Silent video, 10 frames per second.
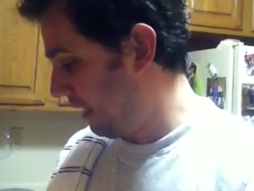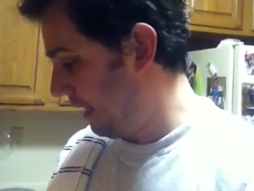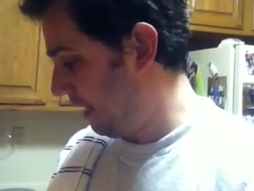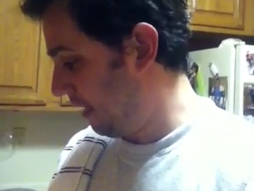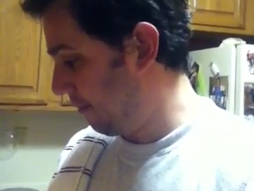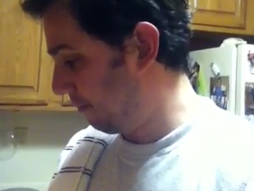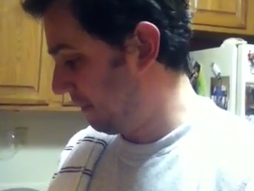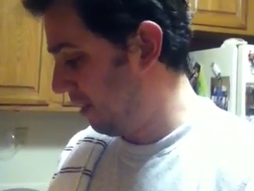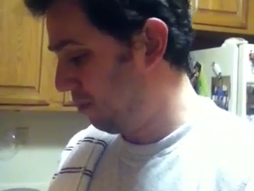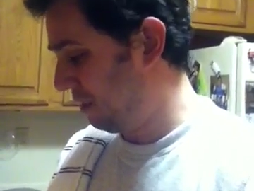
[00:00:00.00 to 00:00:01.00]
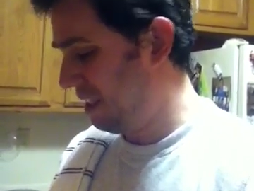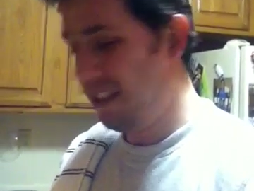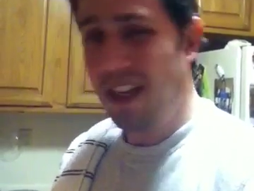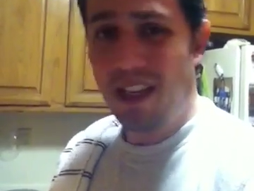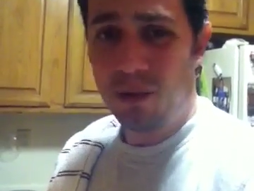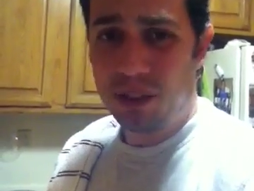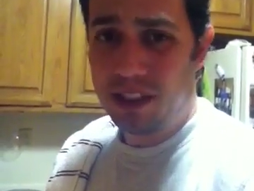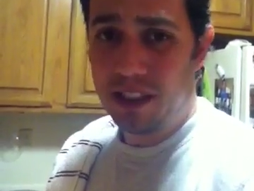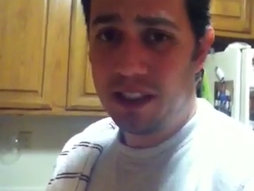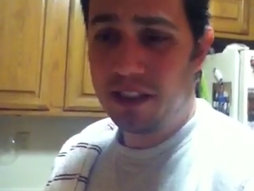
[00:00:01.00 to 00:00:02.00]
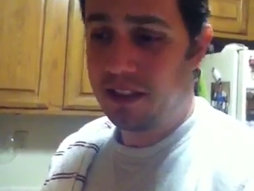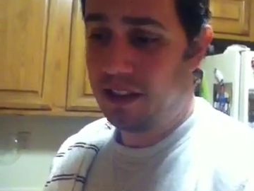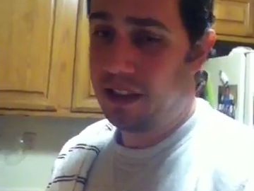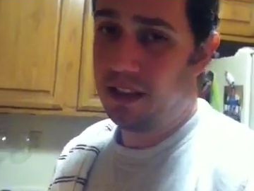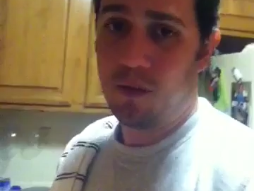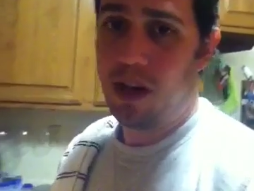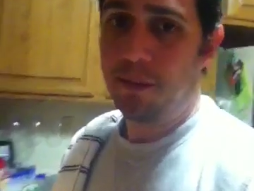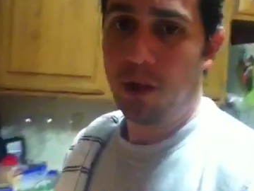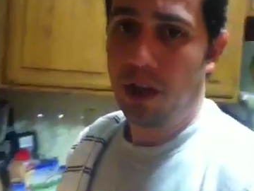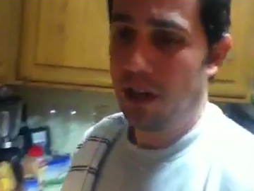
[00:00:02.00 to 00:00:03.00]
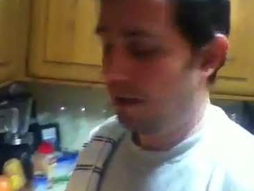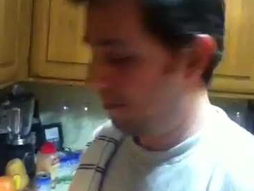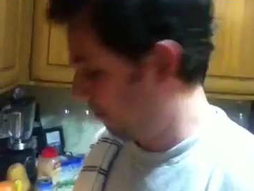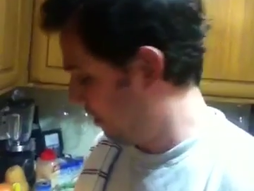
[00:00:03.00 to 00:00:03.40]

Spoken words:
and I don't season this while I'm cooking it.